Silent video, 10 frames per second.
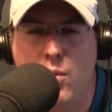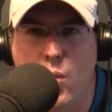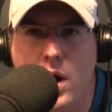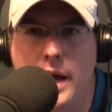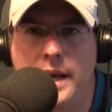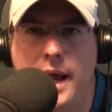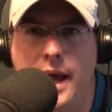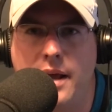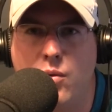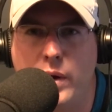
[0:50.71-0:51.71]
1
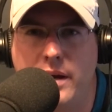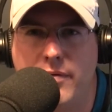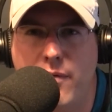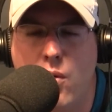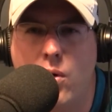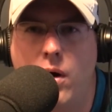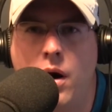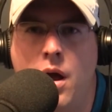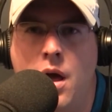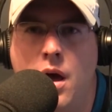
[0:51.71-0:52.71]
and Week 4